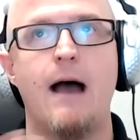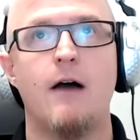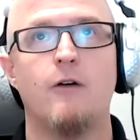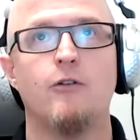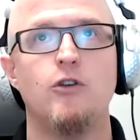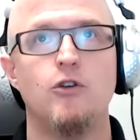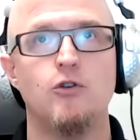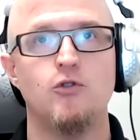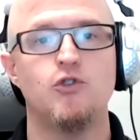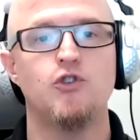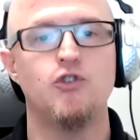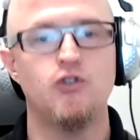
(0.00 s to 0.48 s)

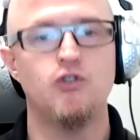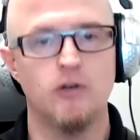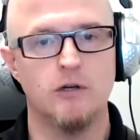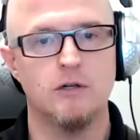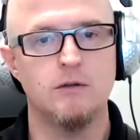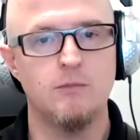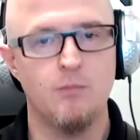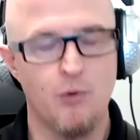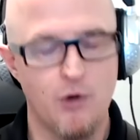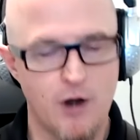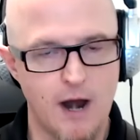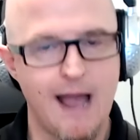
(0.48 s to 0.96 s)
you
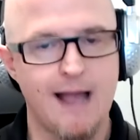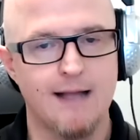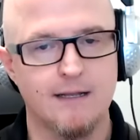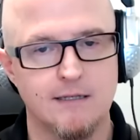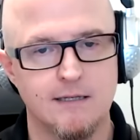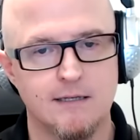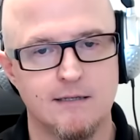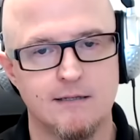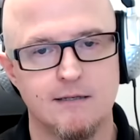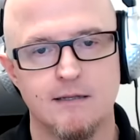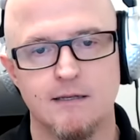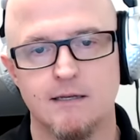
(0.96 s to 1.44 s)
should
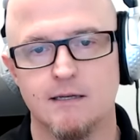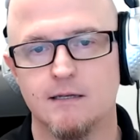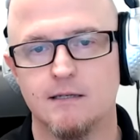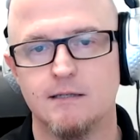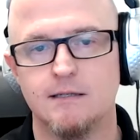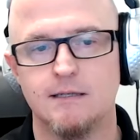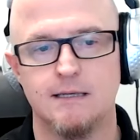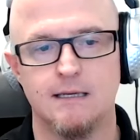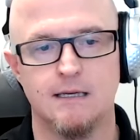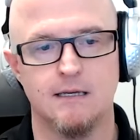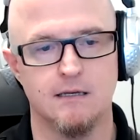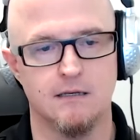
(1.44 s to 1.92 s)
practice
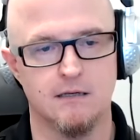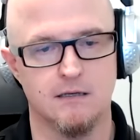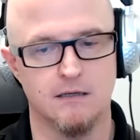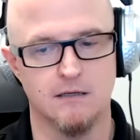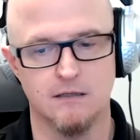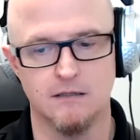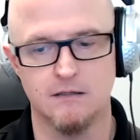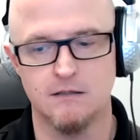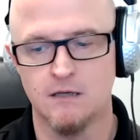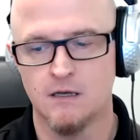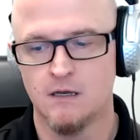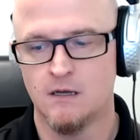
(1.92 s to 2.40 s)
this
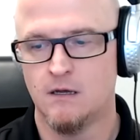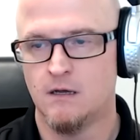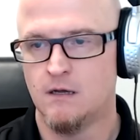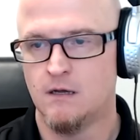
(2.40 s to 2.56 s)
is,